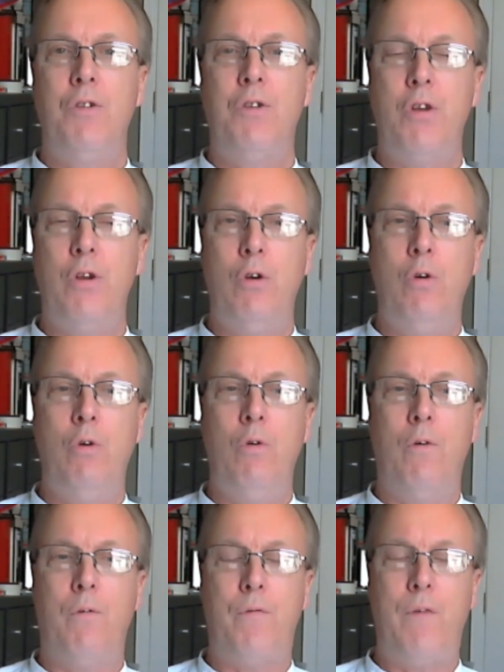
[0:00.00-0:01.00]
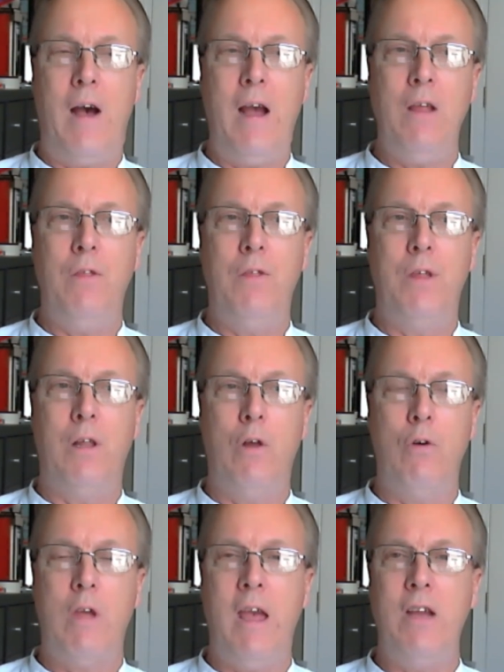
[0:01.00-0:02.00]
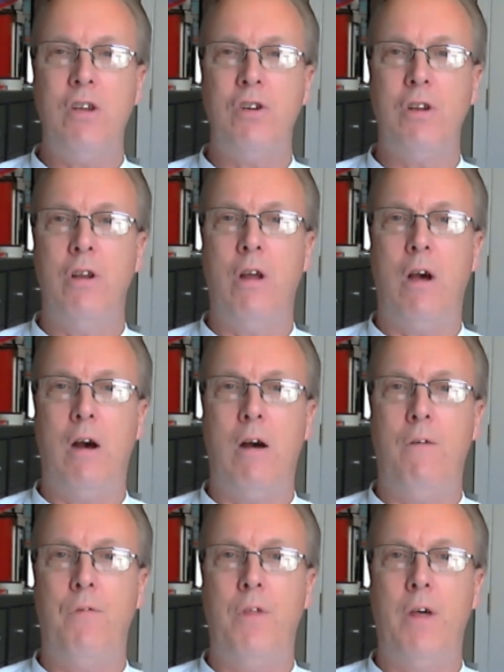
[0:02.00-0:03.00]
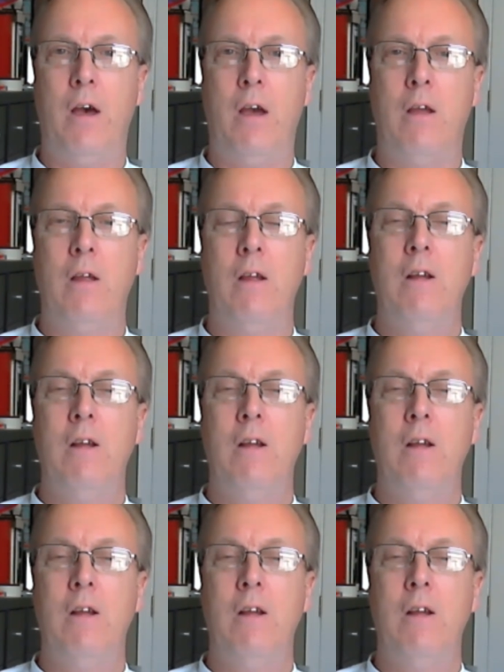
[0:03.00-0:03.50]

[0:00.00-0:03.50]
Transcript: to find the location of the